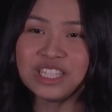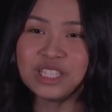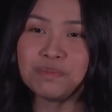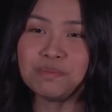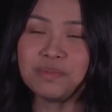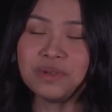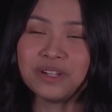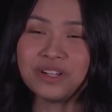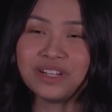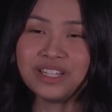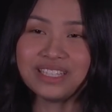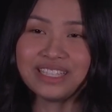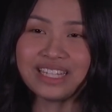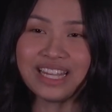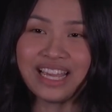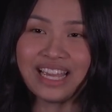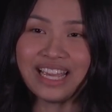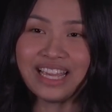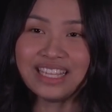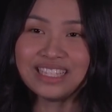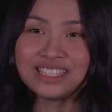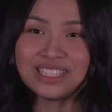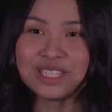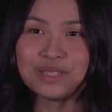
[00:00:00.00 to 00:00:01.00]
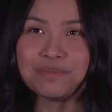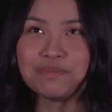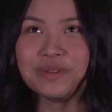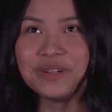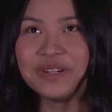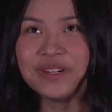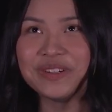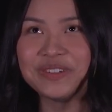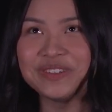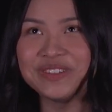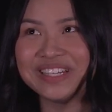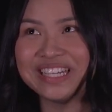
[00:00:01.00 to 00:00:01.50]
the spirit days, the
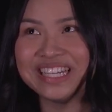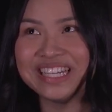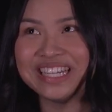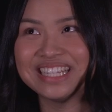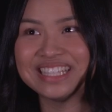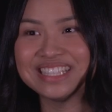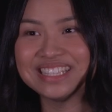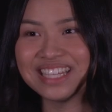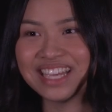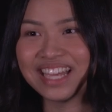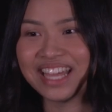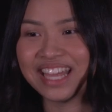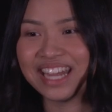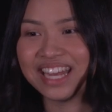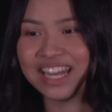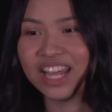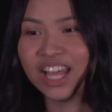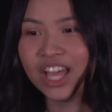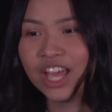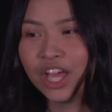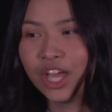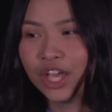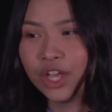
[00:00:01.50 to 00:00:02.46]
spirit weeks, and,